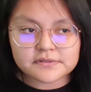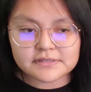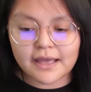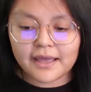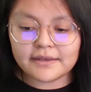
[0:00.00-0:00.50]

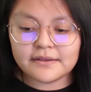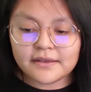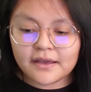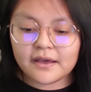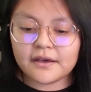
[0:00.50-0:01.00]
side
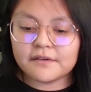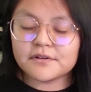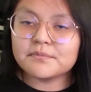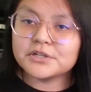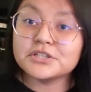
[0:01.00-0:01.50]
of
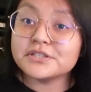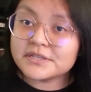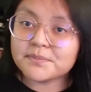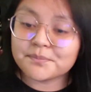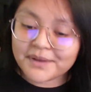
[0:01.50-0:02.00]
emergency
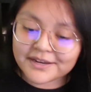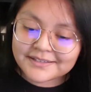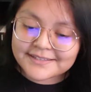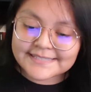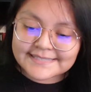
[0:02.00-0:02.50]

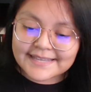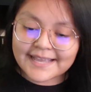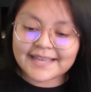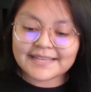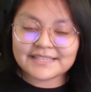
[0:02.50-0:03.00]
preparedness
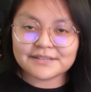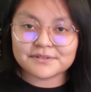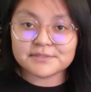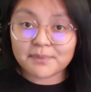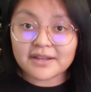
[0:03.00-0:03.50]
and the
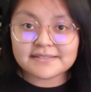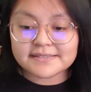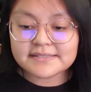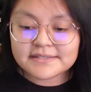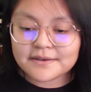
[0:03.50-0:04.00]
response
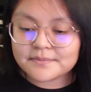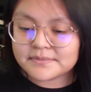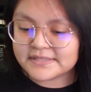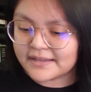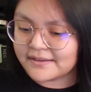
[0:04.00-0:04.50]

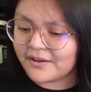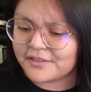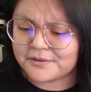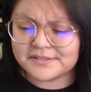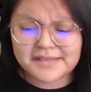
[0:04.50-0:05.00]
systems and
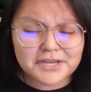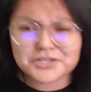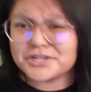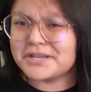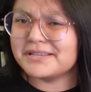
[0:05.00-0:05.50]

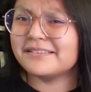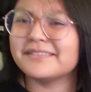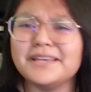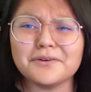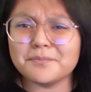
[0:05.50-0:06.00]
authorization and
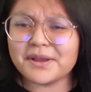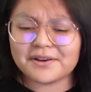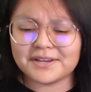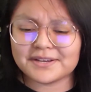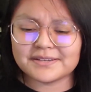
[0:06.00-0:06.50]
legal
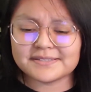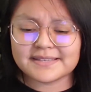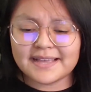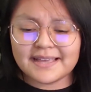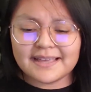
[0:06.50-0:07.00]
barriers
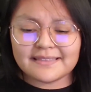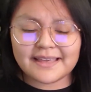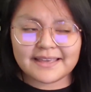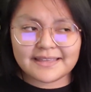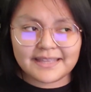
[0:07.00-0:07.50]

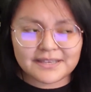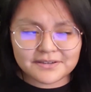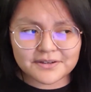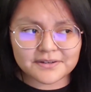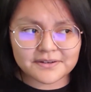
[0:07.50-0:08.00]
that
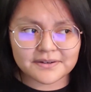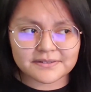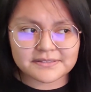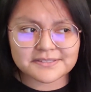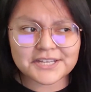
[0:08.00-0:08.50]
hinder
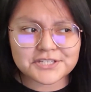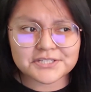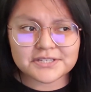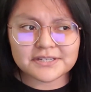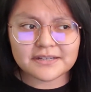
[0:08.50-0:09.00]

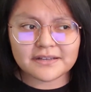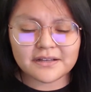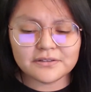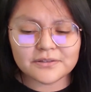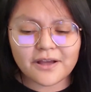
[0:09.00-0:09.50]
such
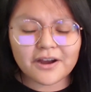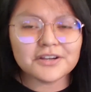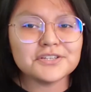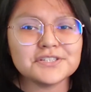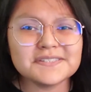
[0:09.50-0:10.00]
a
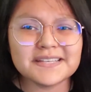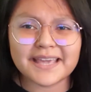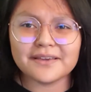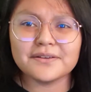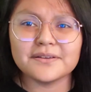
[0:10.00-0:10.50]

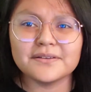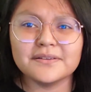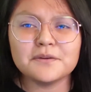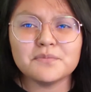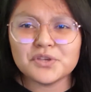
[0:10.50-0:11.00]
large-scale
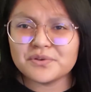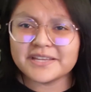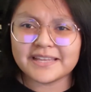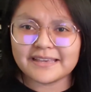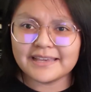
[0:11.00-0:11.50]

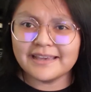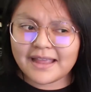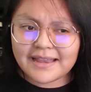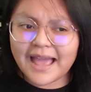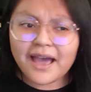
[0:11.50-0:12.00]
community
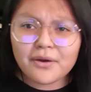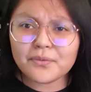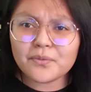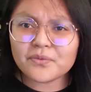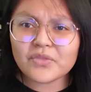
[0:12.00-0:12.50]
and
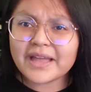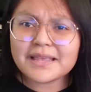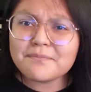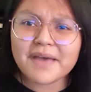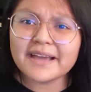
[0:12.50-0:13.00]
how that
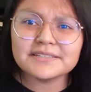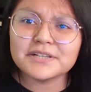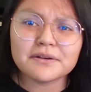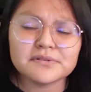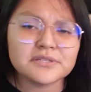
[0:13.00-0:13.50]
impacted
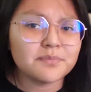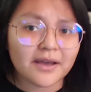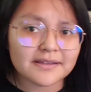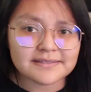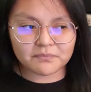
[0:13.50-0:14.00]
our
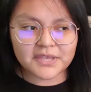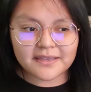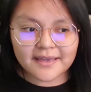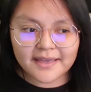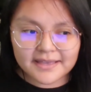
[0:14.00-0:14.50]
response.
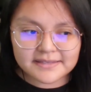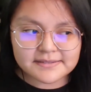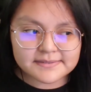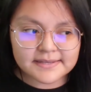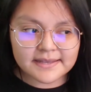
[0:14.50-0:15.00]

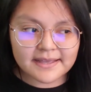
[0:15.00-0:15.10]
Because